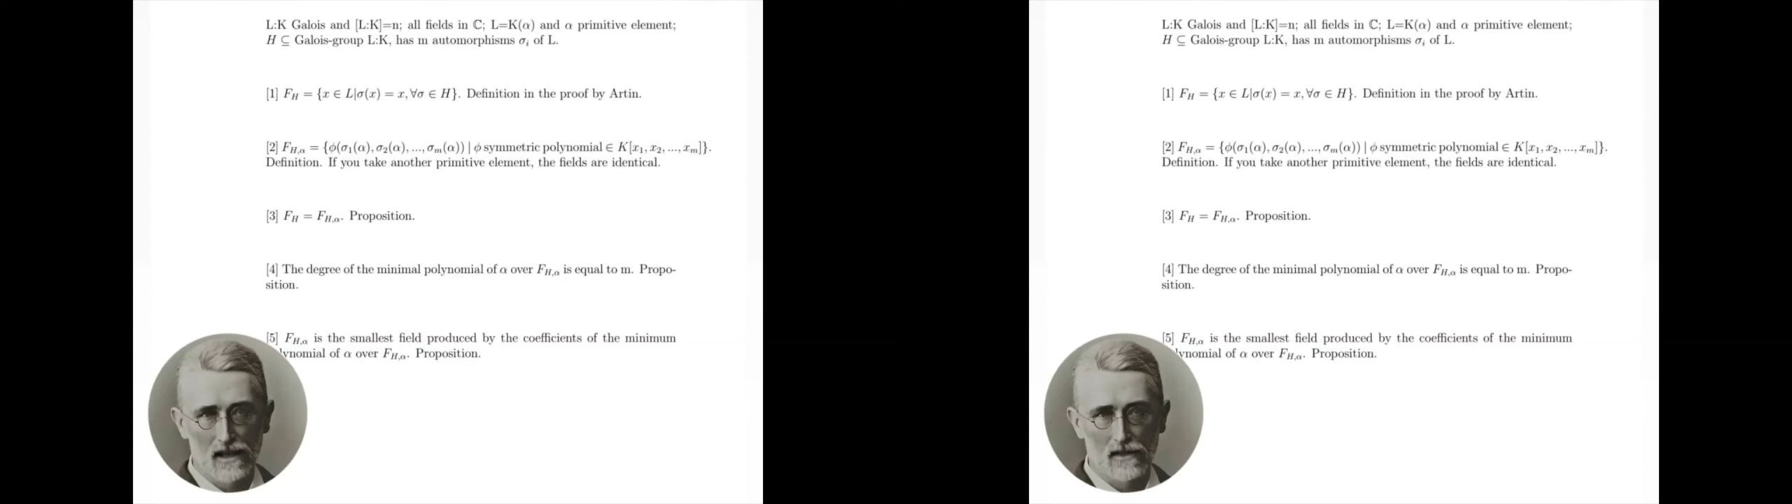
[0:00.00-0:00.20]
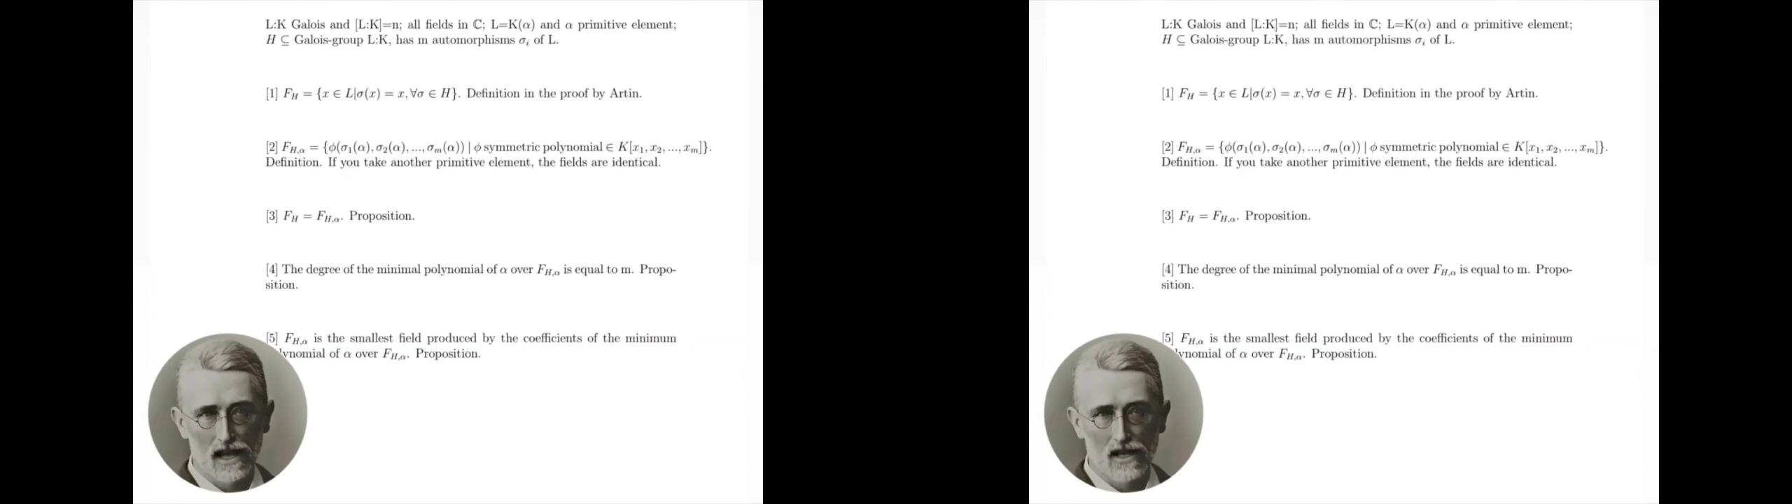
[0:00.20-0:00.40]

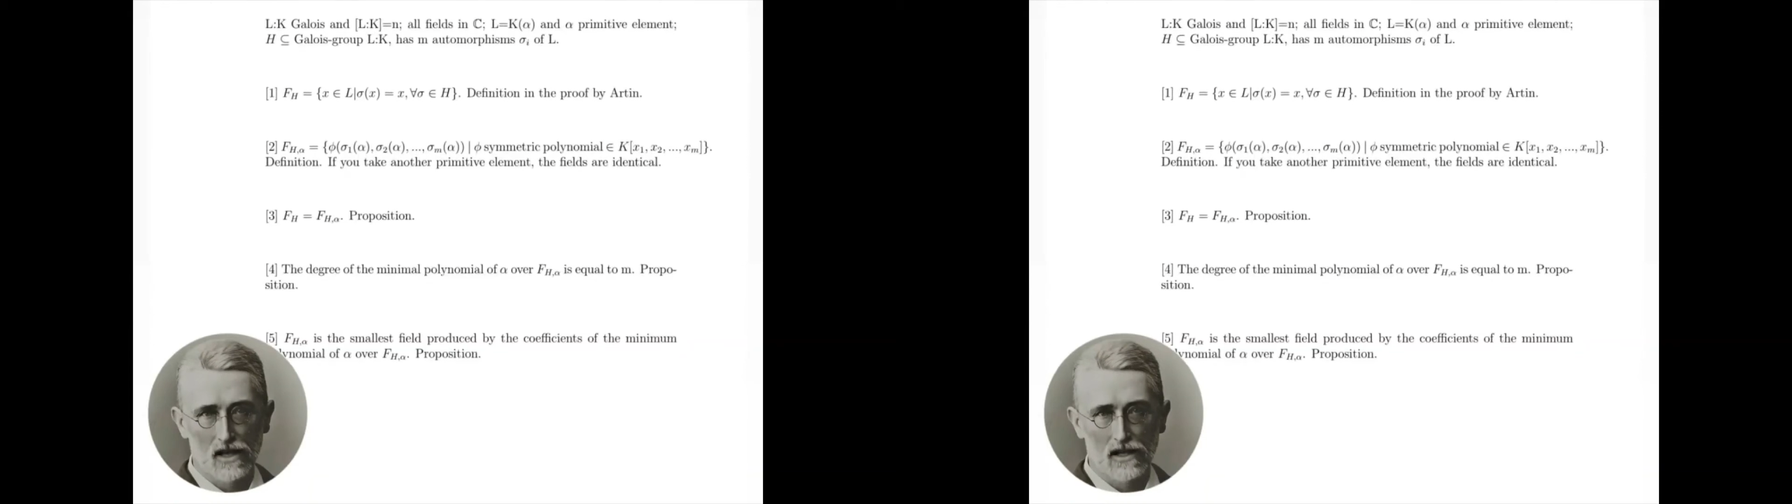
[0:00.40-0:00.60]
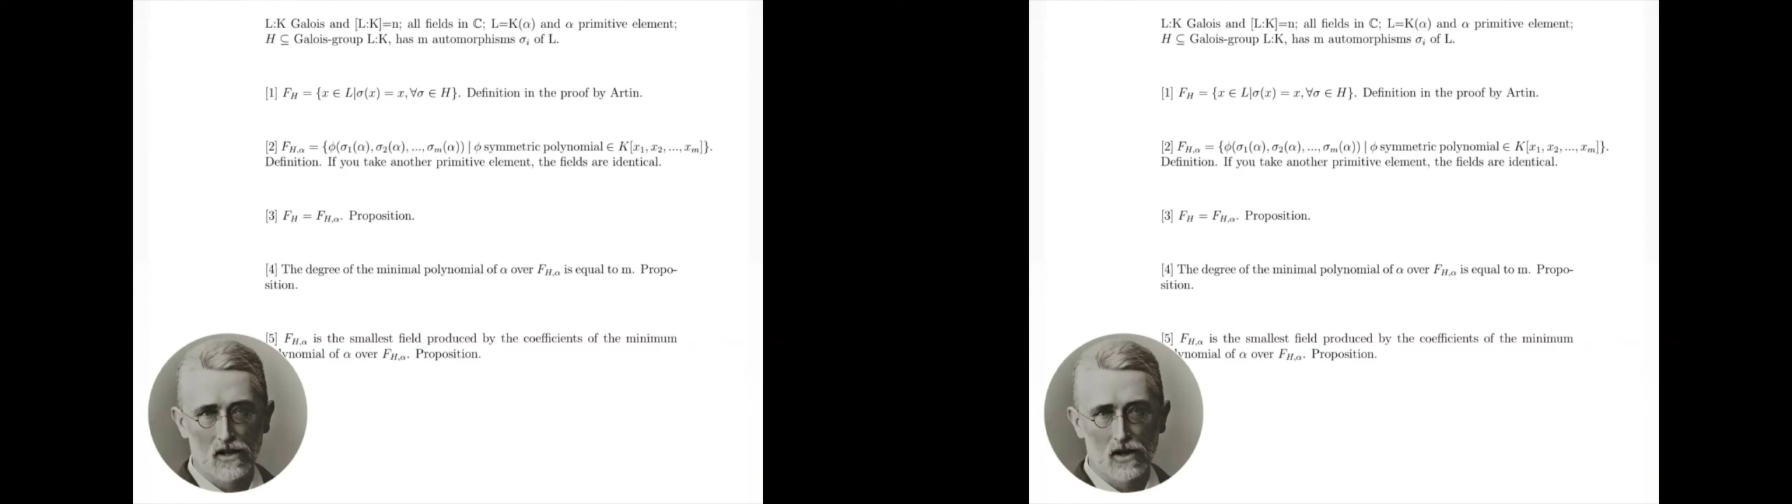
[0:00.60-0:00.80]

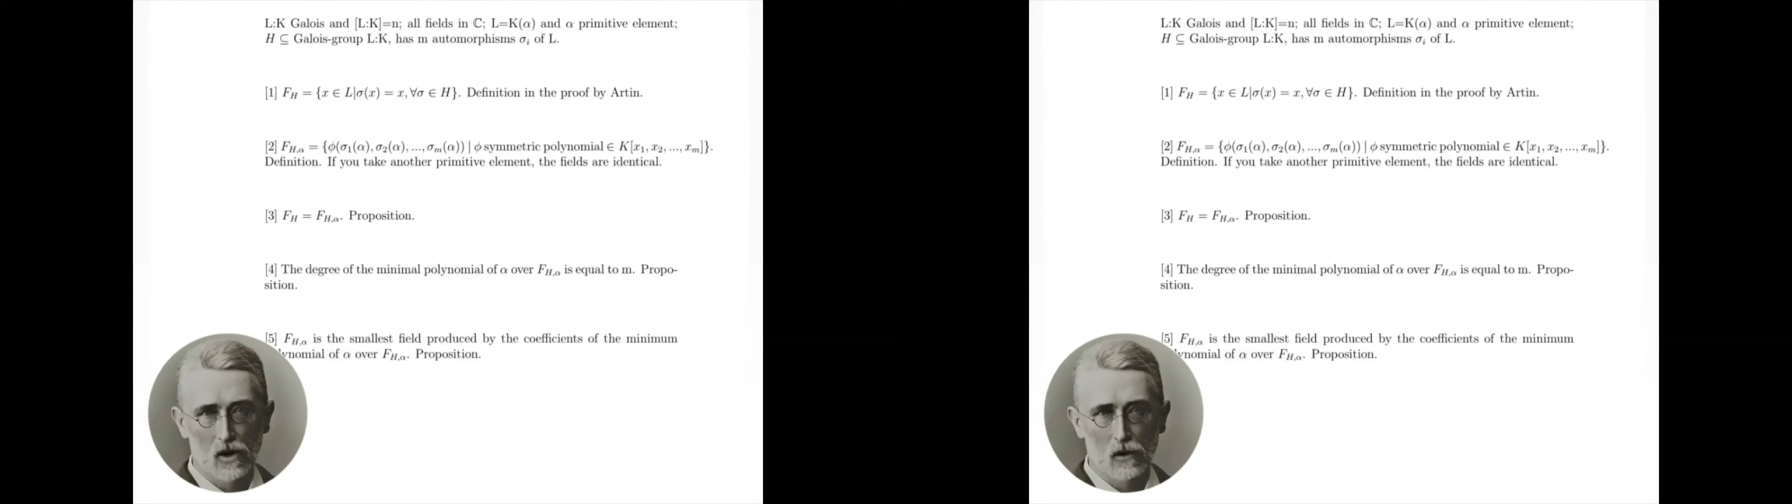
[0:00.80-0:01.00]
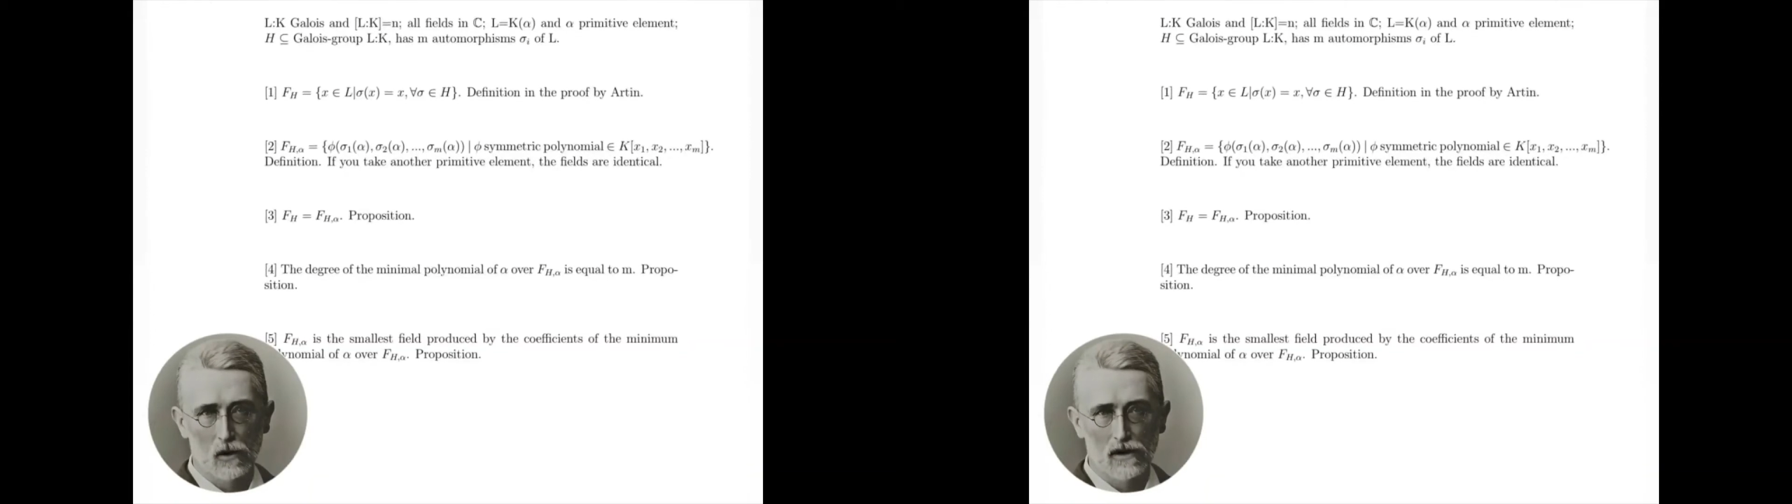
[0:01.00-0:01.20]
definition
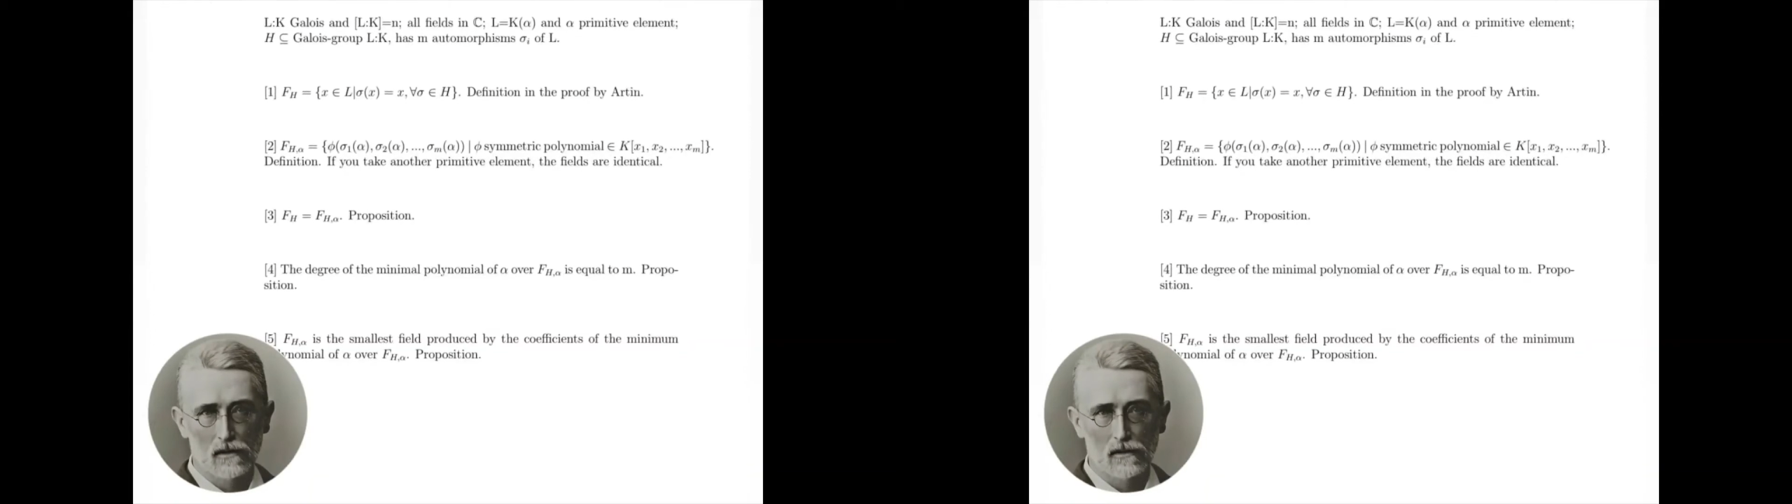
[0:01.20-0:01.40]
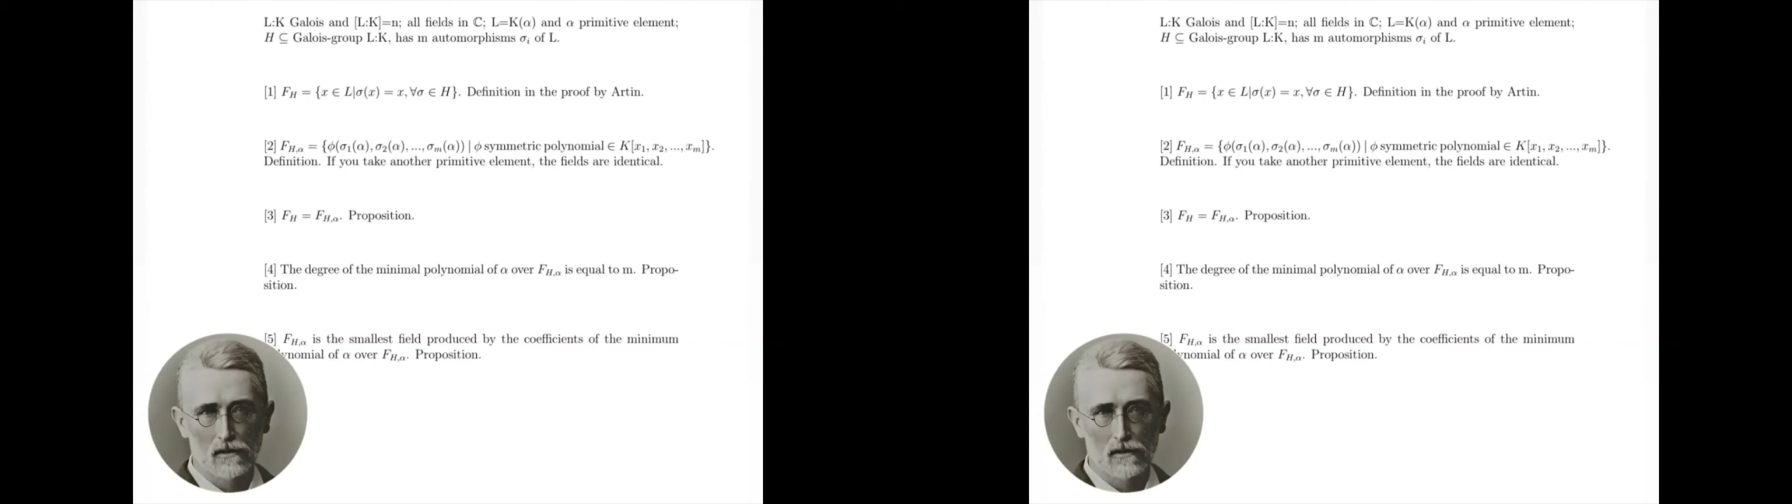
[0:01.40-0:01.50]
2.